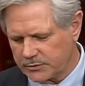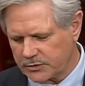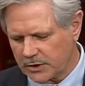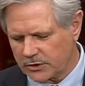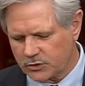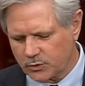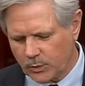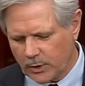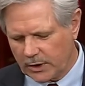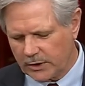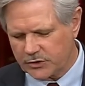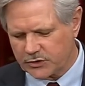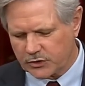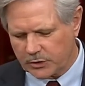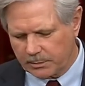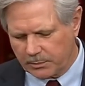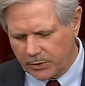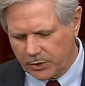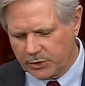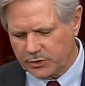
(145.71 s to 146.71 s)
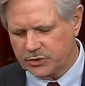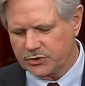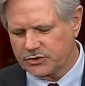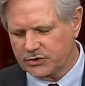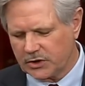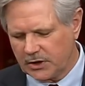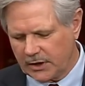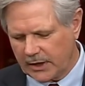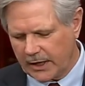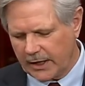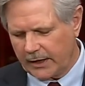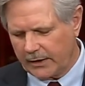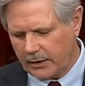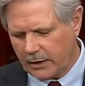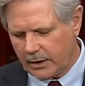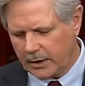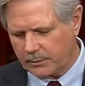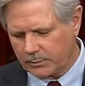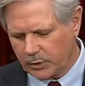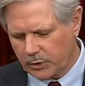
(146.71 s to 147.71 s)
as well as emergency and ad
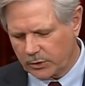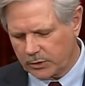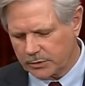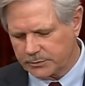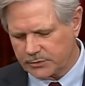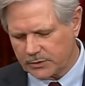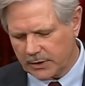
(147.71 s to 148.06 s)
hoc programs